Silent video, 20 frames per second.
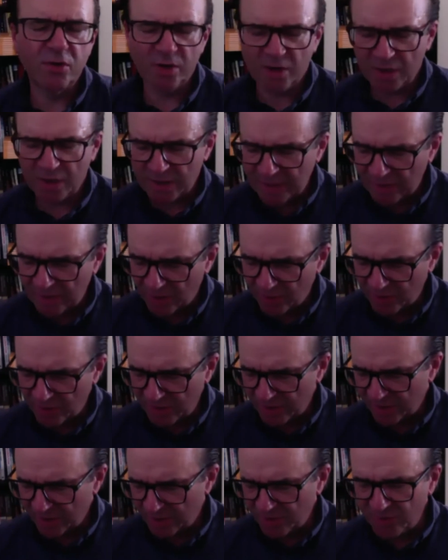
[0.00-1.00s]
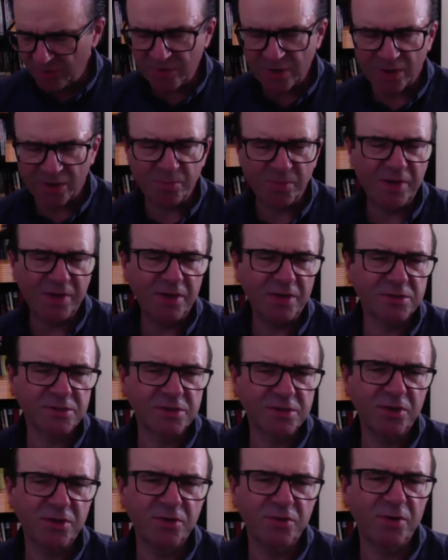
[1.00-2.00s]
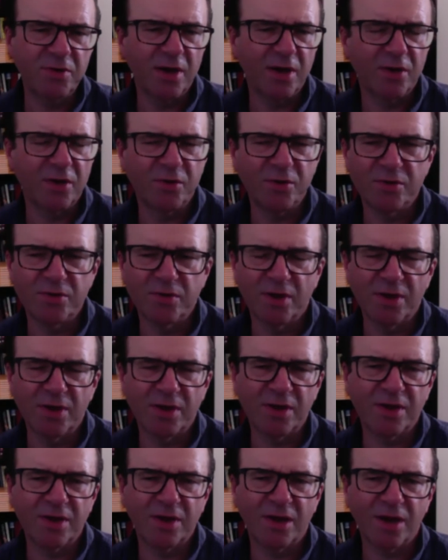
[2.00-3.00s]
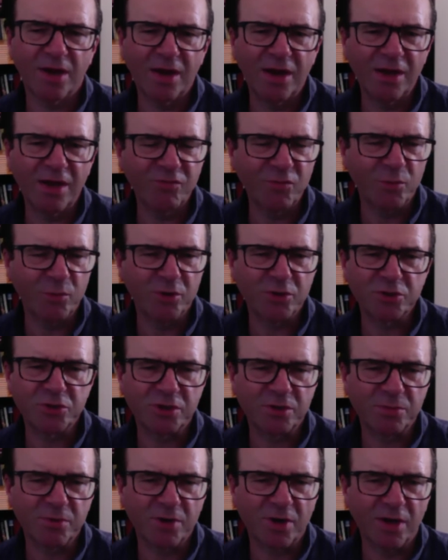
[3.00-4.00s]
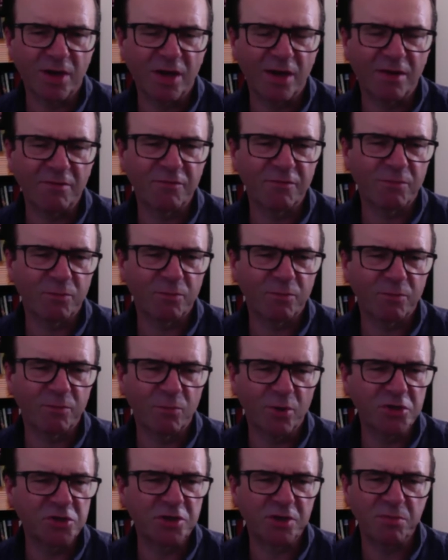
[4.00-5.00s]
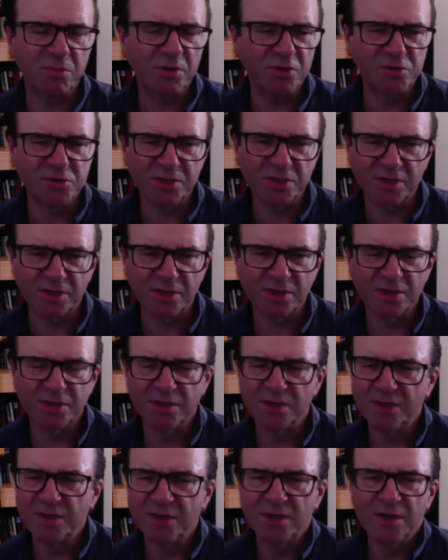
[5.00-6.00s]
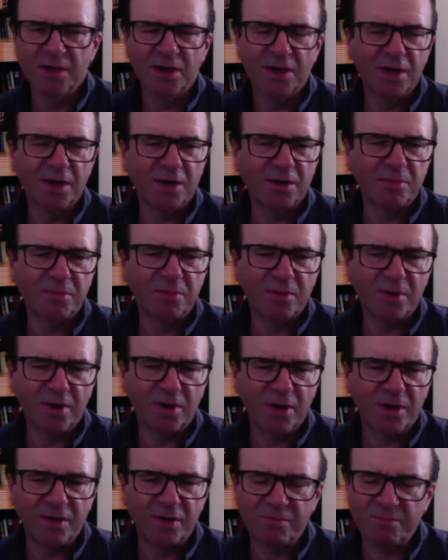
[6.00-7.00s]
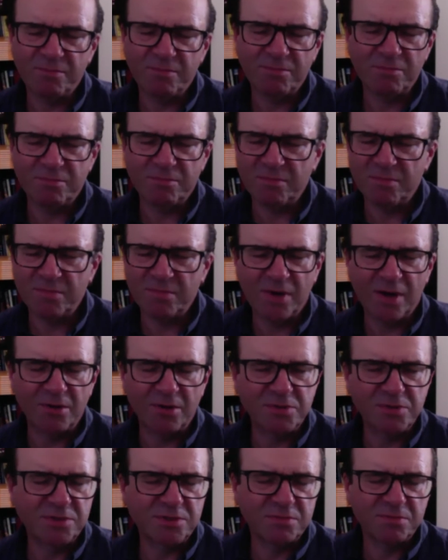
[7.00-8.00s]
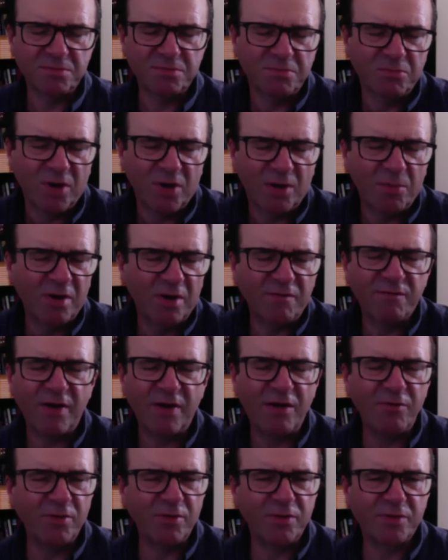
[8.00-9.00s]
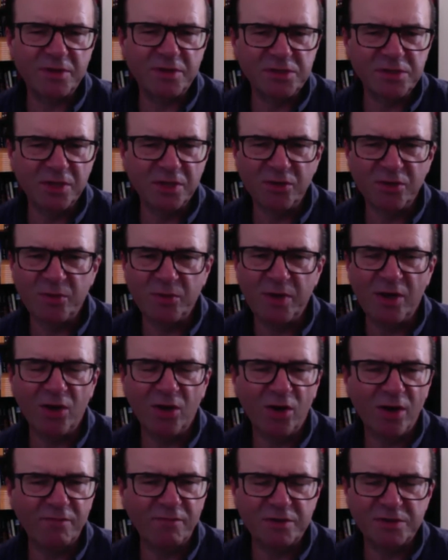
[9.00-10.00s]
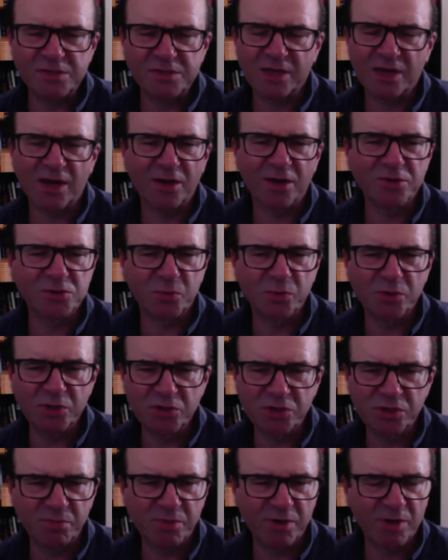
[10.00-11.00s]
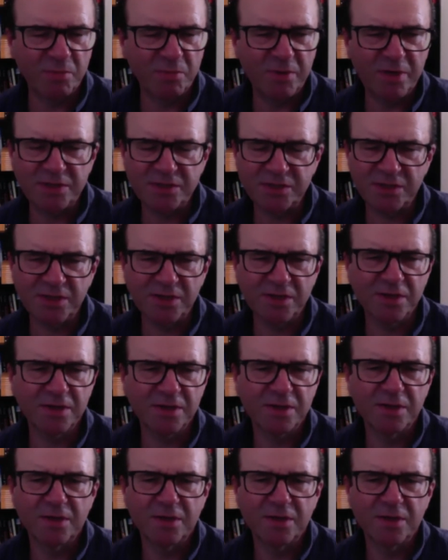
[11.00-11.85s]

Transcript: And now you know me, so you know that I love worship. I love worship music. I was, one of my favorite things to do in life is to close worship in a meeting.